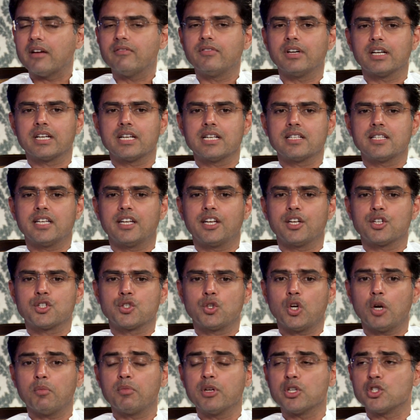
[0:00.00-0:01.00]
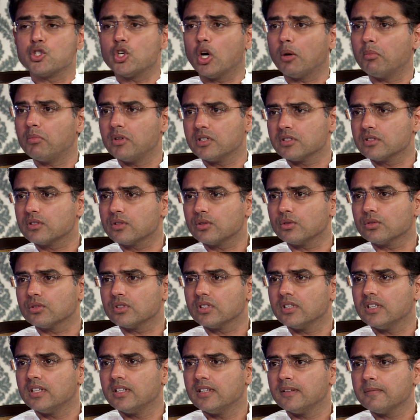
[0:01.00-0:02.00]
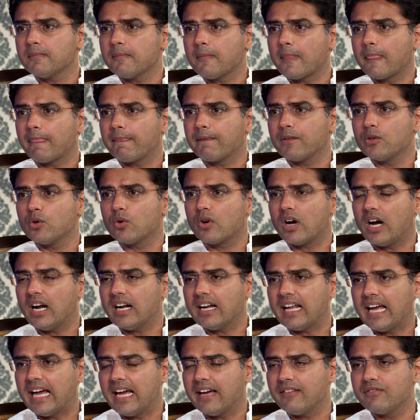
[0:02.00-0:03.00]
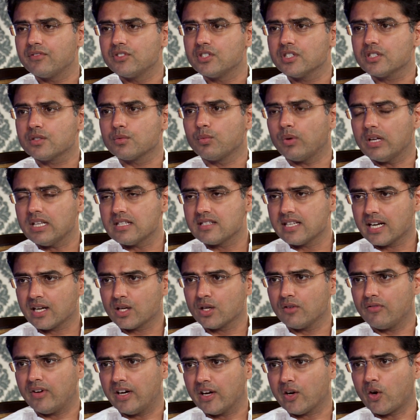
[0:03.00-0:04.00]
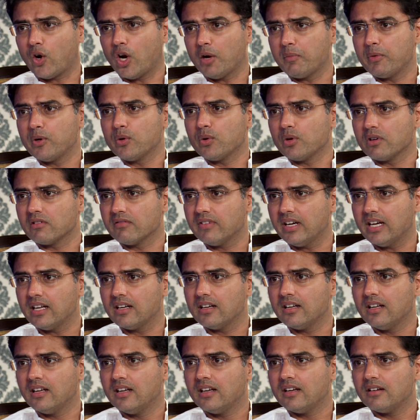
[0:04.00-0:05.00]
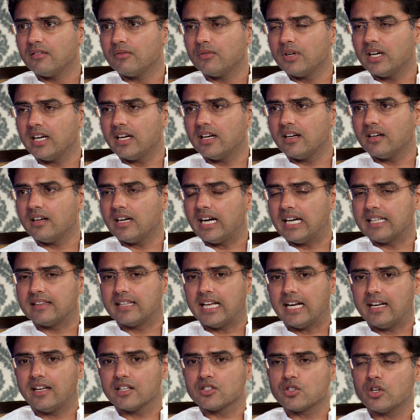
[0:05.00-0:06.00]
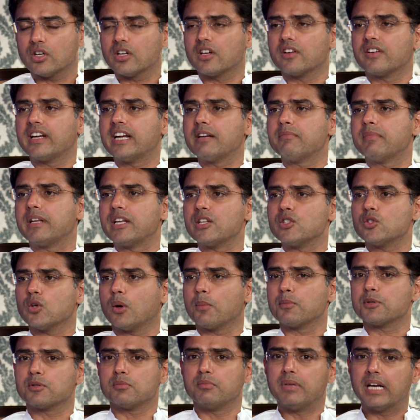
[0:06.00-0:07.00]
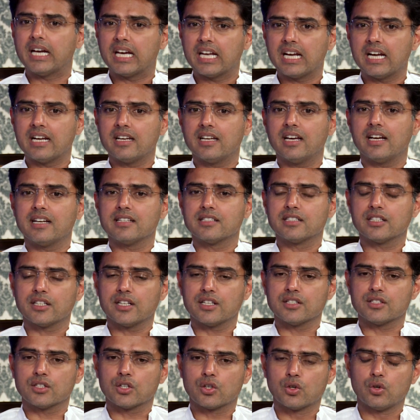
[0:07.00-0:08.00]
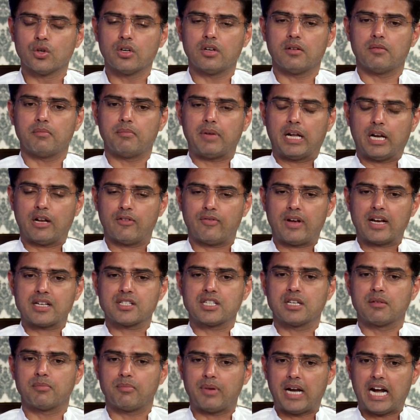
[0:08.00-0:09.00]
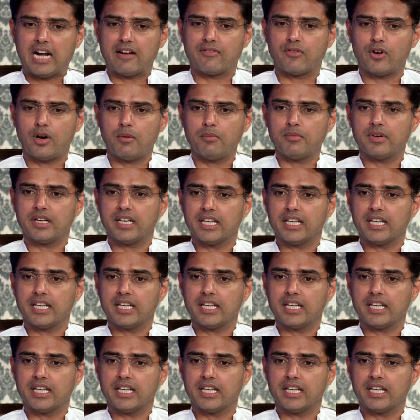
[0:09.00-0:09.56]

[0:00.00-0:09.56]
worry is that it should not be a jobless growth. You can't have just one sector of our economy doing well and that does not create many jobs. Make in India is a good manufacturing platform